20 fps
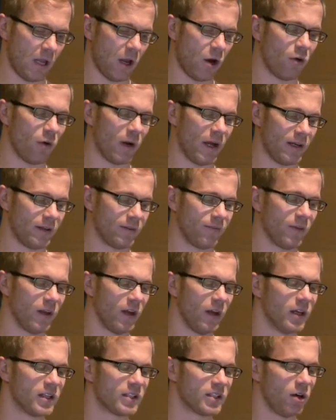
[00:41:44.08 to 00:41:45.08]
All right,
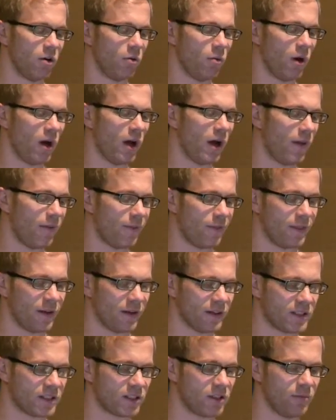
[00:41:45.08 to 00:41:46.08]
so
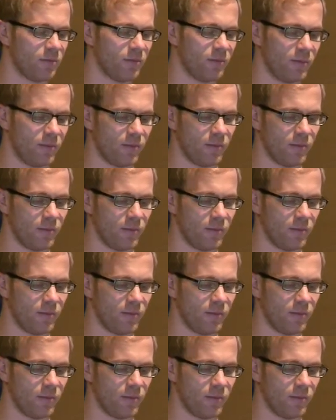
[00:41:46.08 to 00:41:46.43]
there's some,